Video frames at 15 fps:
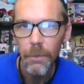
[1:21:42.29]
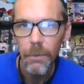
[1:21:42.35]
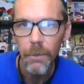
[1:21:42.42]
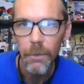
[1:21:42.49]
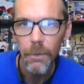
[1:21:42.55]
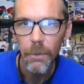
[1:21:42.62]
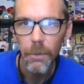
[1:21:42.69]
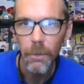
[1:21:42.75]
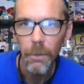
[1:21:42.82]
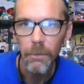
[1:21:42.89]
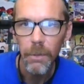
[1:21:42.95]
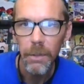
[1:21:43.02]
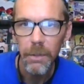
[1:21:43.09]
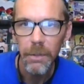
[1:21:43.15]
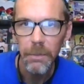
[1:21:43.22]
her
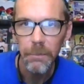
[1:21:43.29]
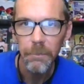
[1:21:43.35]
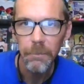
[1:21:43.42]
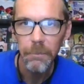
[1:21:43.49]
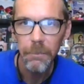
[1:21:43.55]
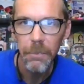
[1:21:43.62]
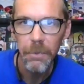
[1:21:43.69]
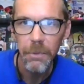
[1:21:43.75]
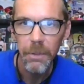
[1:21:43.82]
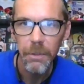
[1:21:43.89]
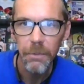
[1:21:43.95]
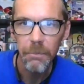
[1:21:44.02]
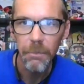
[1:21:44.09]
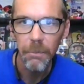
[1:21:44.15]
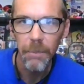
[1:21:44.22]
already, but just a
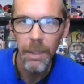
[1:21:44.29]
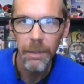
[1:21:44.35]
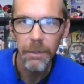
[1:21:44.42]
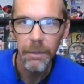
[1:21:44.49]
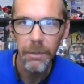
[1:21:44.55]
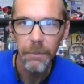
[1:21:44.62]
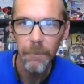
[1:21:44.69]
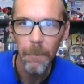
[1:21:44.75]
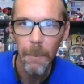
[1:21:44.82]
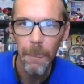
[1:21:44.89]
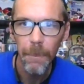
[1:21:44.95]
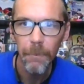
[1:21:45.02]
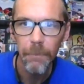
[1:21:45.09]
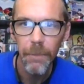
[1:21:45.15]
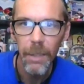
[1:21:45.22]
reminder,
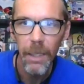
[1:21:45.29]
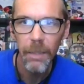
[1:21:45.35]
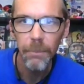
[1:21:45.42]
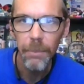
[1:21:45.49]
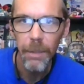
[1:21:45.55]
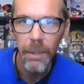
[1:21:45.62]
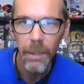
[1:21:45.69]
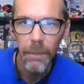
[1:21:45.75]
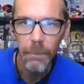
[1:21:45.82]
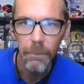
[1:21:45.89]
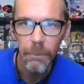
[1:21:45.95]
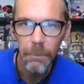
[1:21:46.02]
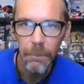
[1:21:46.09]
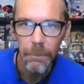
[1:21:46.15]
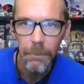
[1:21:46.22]
9 p.m.
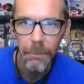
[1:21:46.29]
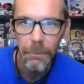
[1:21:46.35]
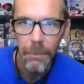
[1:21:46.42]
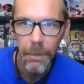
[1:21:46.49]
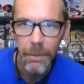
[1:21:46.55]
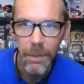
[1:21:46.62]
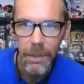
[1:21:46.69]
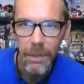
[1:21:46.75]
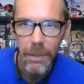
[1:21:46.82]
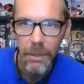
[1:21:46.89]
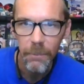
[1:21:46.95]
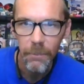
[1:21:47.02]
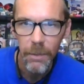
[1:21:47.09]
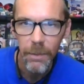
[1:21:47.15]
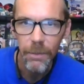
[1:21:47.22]
Monday
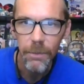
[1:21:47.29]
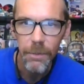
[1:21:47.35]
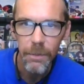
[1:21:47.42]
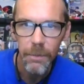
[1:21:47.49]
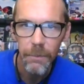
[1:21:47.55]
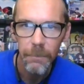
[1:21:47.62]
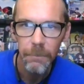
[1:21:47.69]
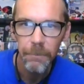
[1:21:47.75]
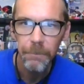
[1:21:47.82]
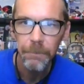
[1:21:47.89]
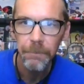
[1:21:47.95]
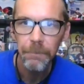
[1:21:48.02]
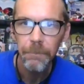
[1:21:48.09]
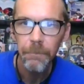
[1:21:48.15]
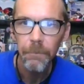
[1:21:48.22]
evenings
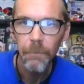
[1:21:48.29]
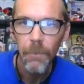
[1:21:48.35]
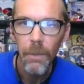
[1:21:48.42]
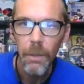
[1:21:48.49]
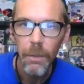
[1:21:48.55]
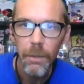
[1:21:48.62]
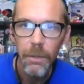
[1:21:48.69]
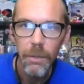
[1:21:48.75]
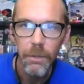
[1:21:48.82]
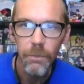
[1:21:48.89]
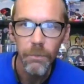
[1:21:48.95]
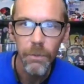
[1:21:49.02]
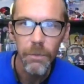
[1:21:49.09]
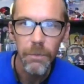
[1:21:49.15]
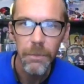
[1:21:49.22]
is
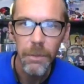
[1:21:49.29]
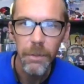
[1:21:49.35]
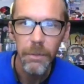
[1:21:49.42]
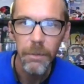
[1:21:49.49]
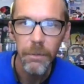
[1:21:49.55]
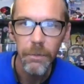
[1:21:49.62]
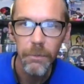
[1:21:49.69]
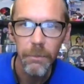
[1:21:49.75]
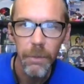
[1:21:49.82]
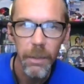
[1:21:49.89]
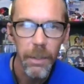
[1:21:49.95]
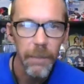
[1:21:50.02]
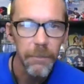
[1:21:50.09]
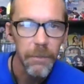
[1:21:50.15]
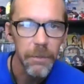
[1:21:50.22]
Rosa right
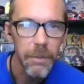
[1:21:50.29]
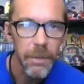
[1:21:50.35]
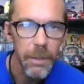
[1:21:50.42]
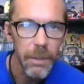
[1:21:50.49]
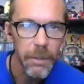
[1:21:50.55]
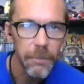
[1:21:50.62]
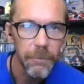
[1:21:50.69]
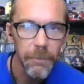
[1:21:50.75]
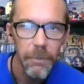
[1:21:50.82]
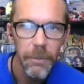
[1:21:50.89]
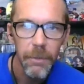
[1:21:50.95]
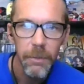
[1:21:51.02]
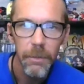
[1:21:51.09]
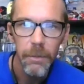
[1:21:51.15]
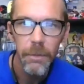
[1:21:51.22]
after Steve
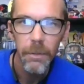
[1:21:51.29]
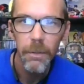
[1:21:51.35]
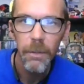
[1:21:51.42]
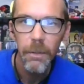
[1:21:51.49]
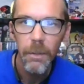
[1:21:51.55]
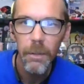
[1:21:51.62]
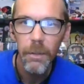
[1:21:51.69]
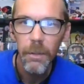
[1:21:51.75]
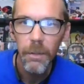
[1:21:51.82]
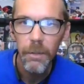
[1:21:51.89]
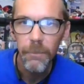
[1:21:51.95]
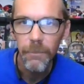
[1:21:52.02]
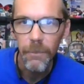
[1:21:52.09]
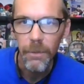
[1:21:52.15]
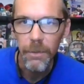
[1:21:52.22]

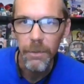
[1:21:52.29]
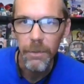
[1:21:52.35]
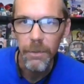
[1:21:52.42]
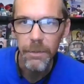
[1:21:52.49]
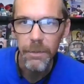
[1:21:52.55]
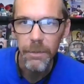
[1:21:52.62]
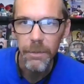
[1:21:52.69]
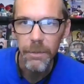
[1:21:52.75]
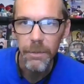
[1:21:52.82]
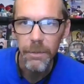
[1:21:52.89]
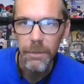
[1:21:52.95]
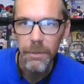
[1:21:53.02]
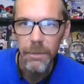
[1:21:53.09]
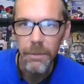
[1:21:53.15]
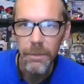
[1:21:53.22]
for his 8
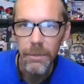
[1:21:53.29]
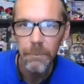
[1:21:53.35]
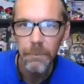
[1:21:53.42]
o'clock show.